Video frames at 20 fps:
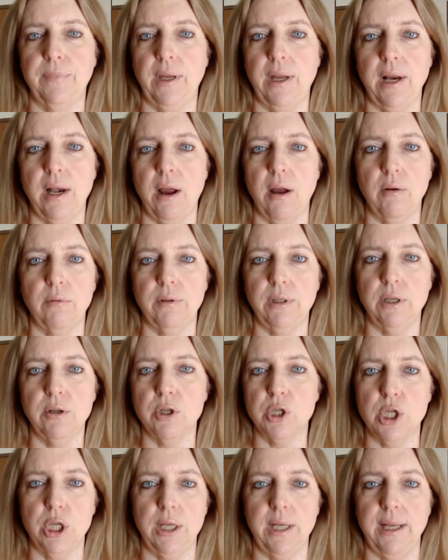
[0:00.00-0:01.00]
you know
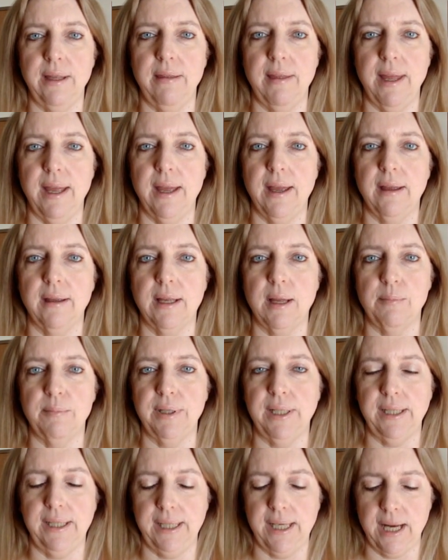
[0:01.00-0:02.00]
usually they're
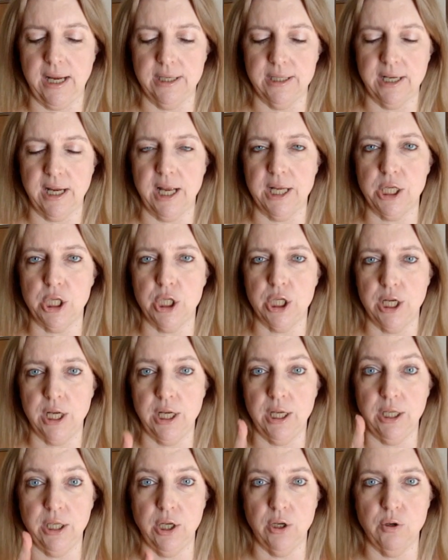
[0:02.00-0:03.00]
completely untouched
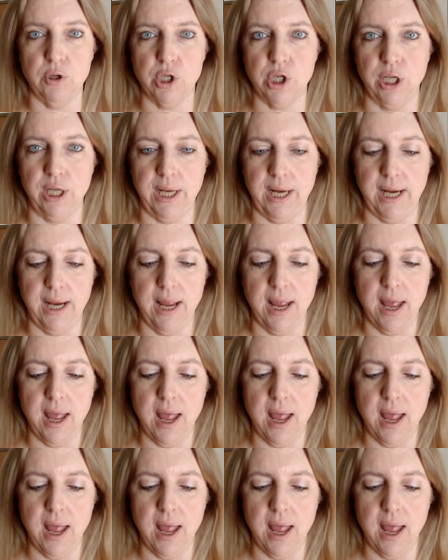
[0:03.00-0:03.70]
usually